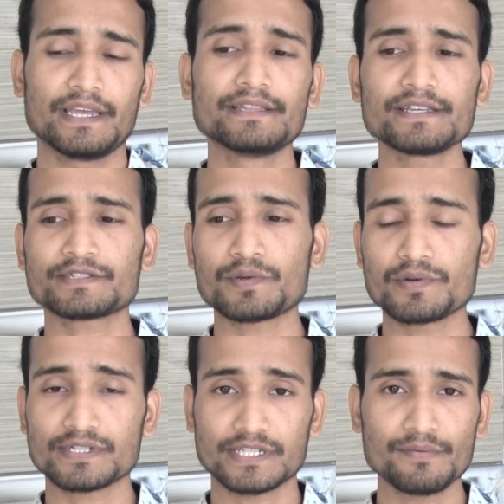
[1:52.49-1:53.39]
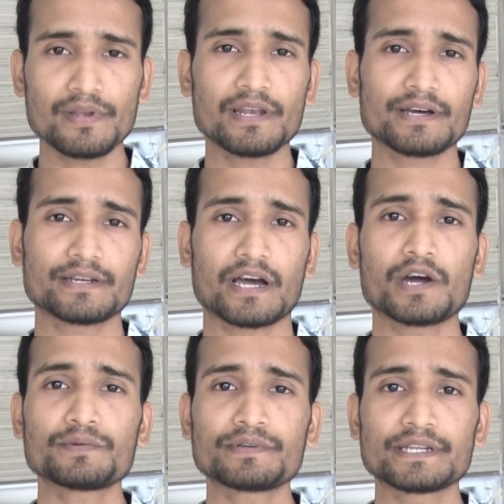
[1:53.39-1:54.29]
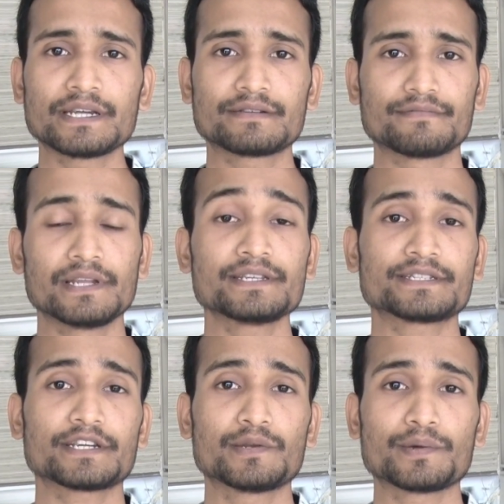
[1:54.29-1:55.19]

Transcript: In this course, you will learn how to create realistic